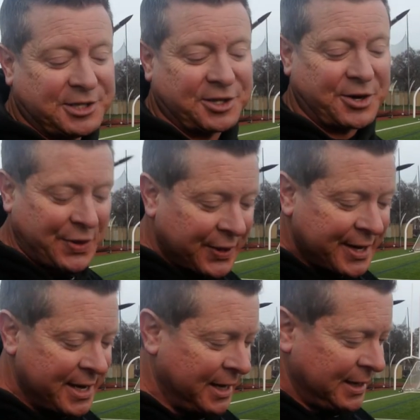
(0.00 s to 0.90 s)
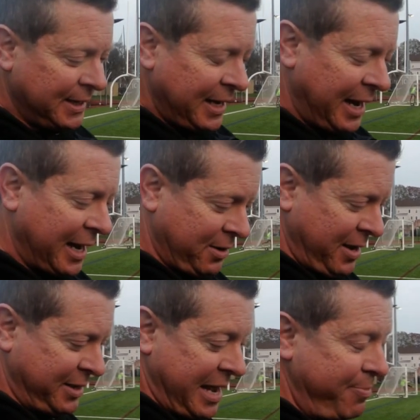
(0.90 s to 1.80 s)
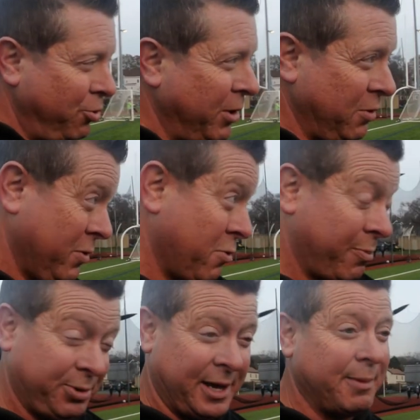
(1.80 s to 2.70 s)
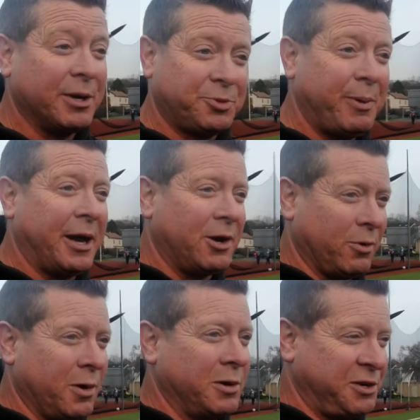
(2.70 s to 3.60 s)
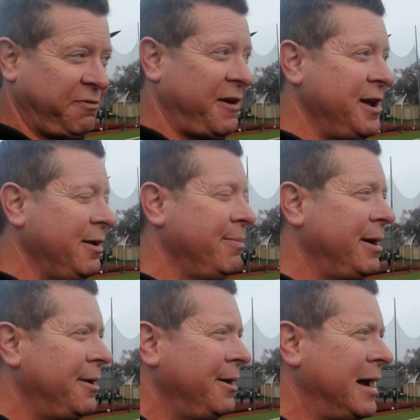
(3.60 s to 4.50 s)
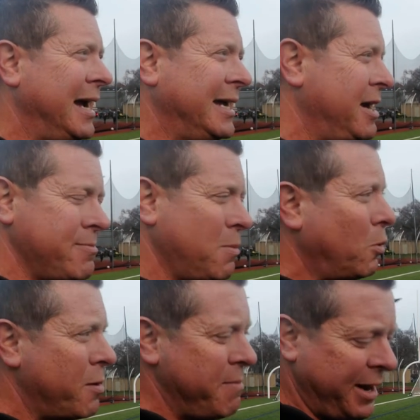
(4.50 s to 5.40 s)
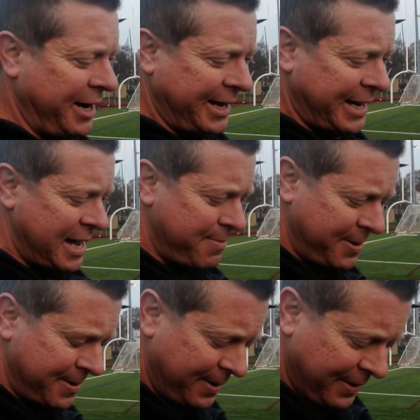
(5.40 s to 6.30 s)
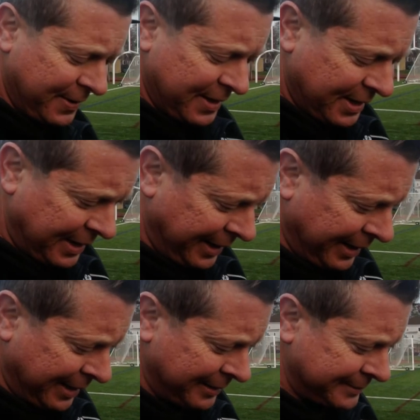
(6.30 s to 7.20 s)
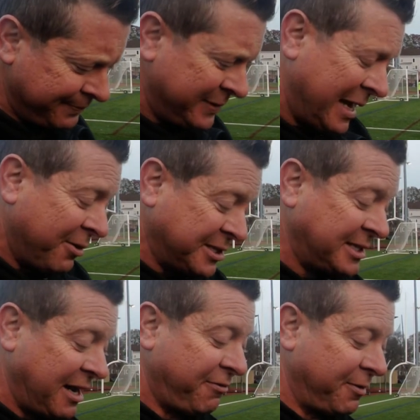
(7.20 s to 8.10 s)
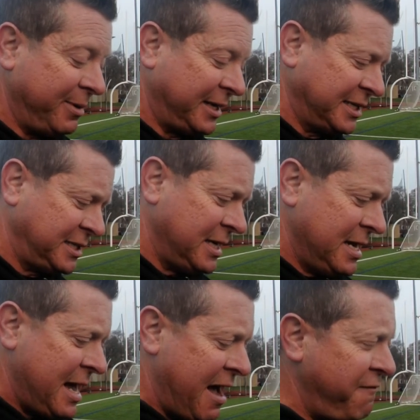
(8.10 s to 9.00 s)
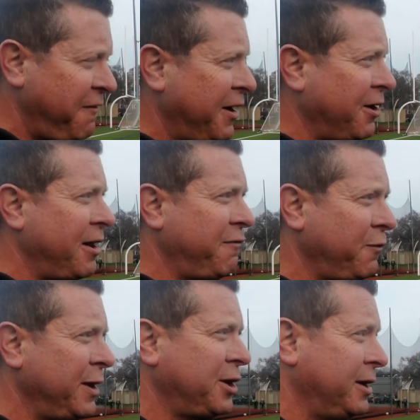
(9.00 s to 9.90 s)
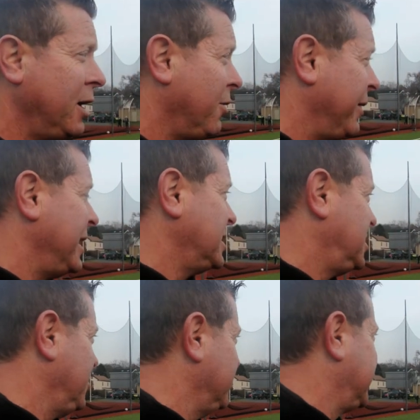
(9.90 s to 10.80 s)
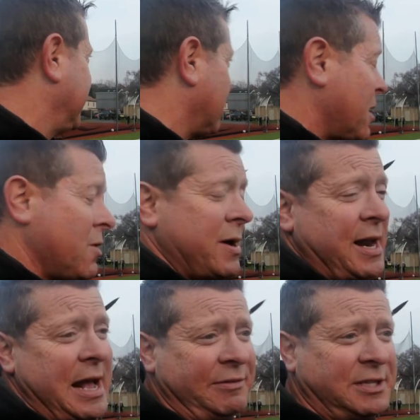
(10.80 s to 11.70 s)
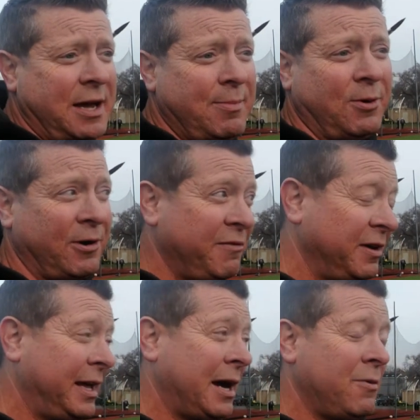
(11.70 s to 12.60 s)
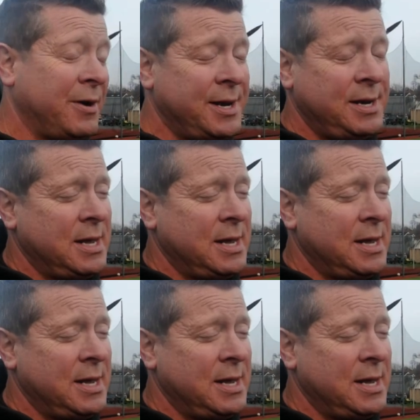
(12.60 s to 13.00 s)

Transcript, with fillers: certainly. And at that point, we were playing much better. We were defending better. I can't remember what minute it came in. Um, but that was a tough one because I figured if we could go in at 2-0 at halftime or even get one,